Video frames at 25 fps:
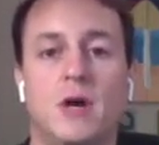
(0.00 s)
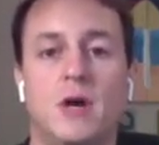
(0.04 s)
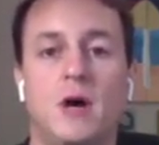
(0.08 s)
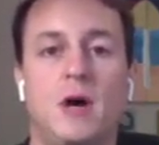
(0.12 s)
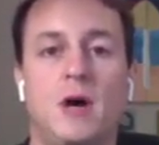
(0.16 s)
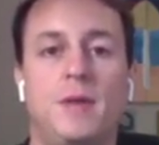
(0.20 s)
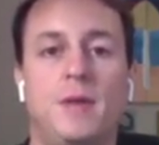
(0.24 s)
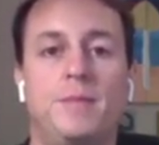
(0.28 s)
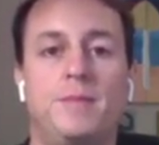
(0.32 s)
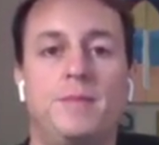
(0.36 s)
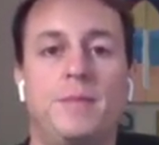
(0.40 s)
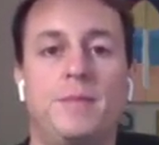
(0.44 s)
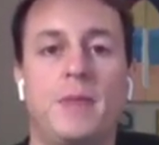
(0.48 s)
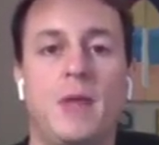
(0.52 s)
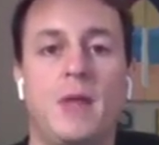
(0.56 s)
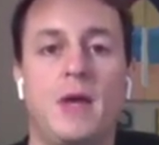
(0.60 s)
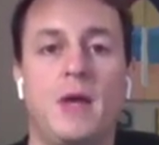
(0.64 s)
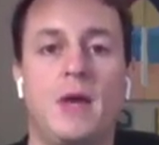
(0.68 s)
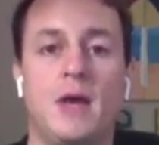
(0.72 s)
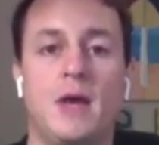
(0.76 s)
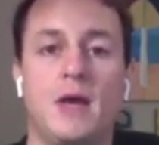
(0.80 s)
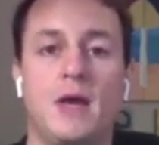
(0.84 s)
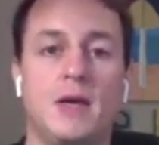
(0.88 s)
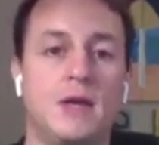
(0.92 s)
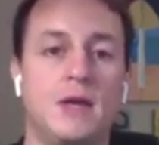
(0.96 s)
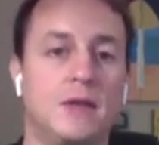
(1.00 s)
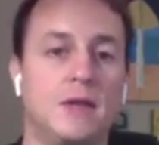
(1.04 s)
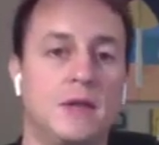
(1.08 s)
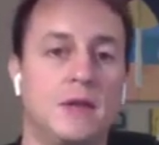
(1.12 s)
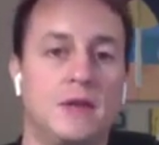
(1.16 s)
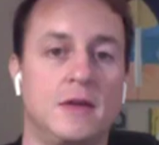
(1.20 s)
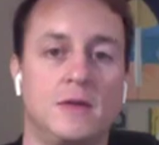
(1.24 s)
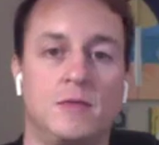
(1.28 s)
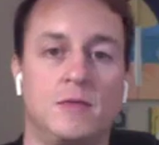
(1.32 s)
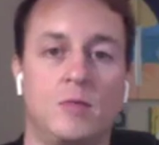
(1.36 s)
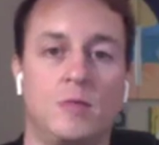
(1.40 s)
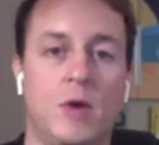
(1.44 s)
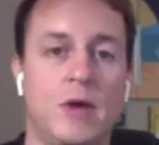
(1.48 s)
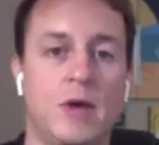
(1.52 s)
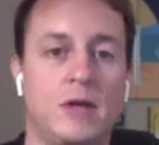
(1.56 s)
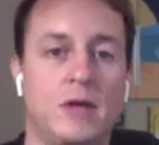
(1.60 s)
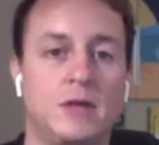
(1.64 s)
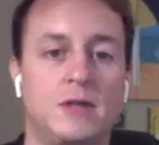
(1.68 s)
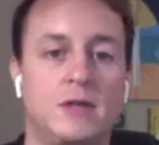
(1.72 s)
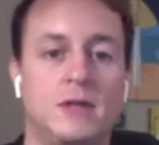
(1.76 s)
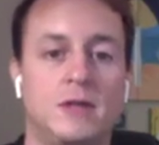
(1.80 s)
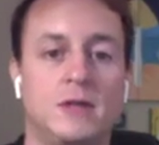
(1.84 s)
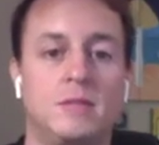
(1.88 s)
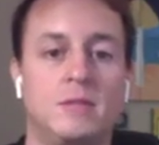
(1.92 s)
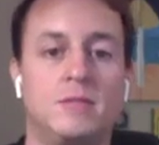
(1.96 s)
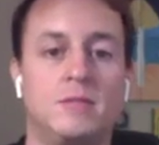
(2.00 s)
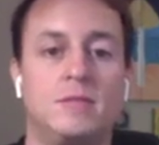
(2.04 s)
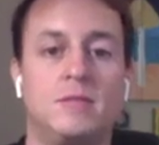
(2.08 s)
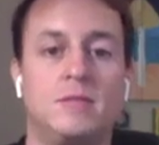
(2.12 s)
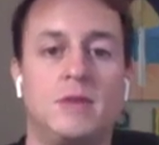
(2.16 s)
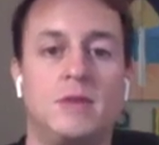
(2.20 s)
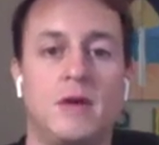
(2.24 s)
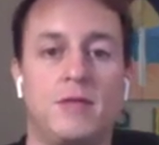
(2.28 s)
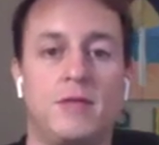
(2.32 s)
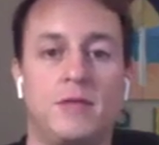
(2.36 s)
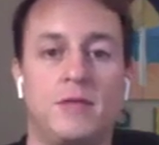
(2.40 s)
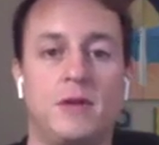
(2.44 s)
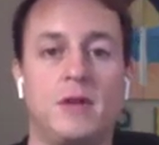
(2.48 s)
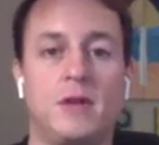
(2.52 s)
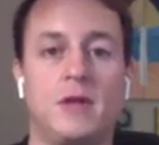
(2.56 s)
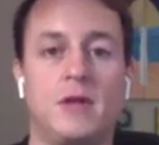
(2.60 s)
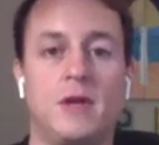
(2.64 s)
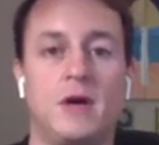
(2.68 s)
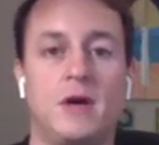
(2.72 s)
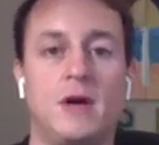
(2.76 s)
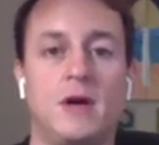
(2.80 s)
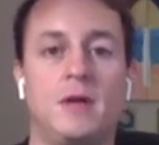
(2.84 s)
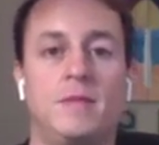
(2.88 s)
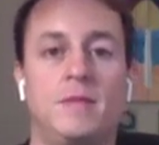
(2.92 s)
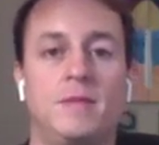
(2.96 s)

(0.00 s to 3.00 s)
Um, any of these ways could definitely